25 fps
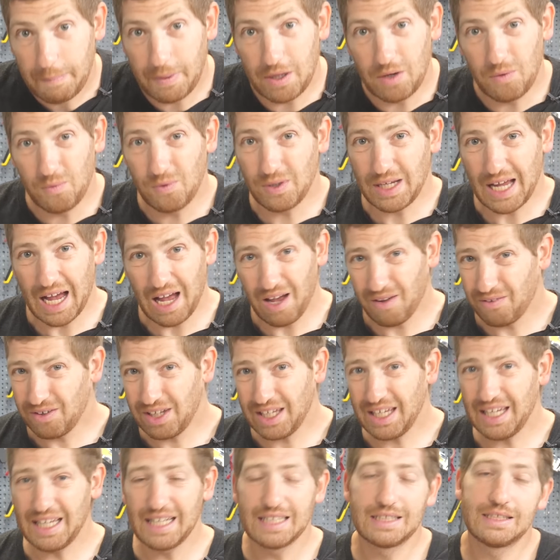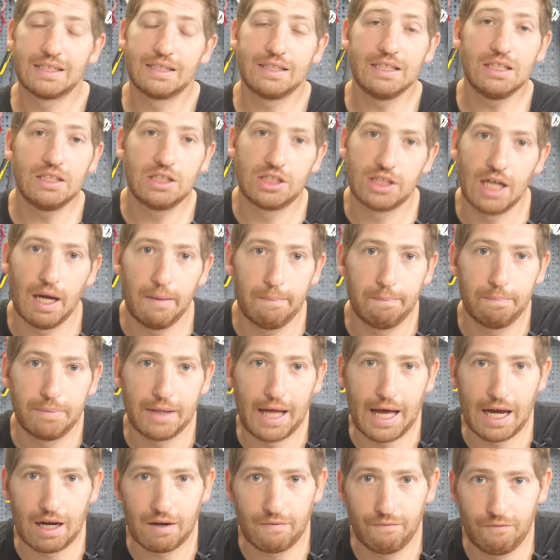but in reality, it's the
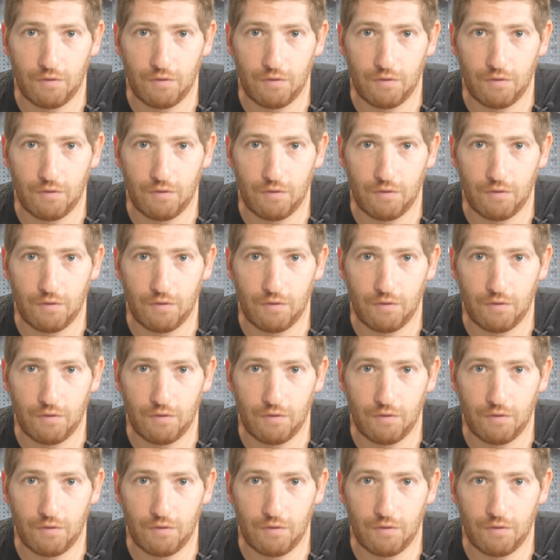JetBlack